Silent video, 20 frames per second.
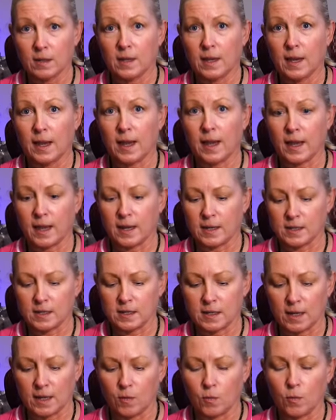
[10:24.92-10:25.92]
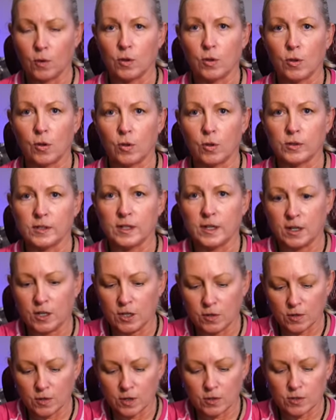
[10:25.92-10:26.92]
and it will hold it and
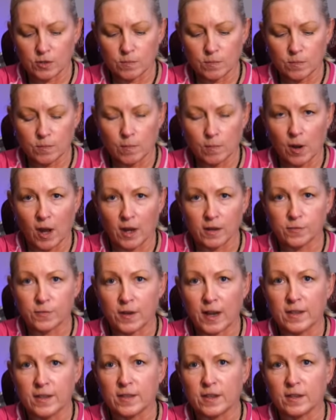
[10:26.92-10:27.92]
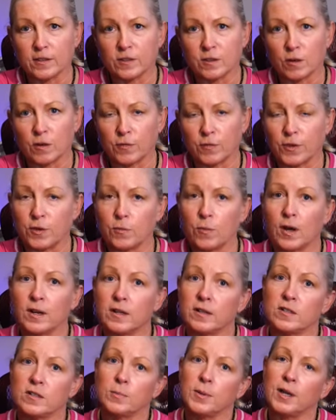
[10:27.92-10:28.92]
you can modify this so if you
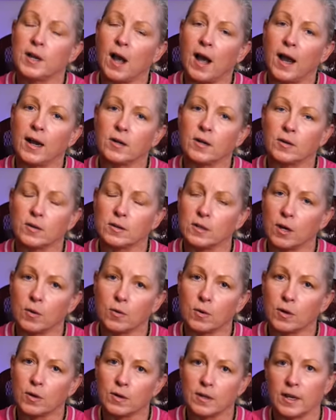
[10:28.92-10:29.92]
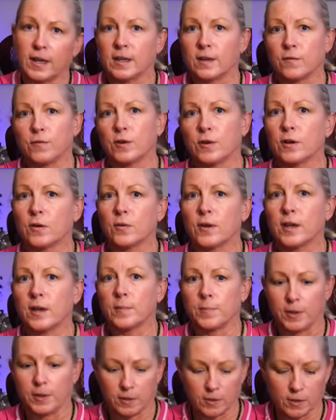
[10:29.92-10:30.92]
want it to be higher or lower like if you're going
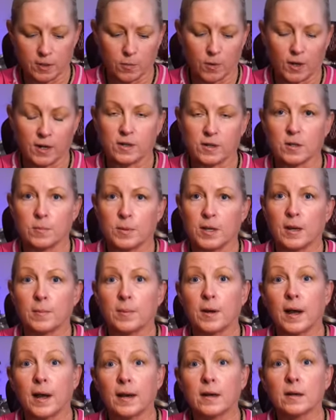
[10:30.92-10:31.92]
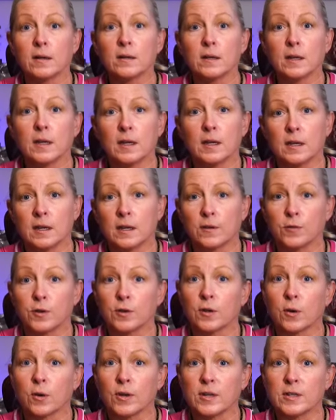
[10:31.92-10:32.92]
uphill you want it to be up higher if
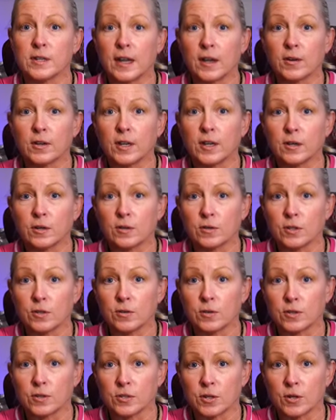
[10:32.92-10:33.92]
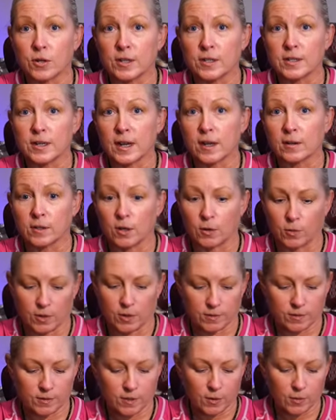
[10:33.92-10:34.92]
you're going downhill you can turn it down
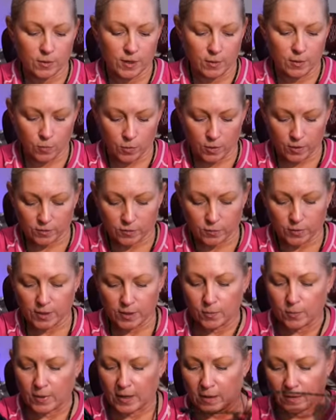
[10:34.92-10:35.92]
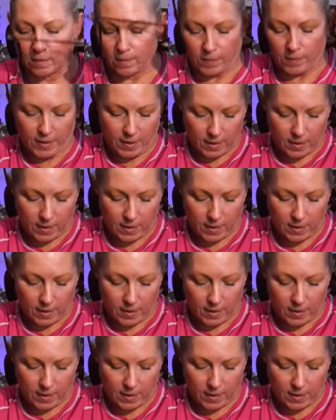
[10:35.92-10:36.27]
lower so it works really well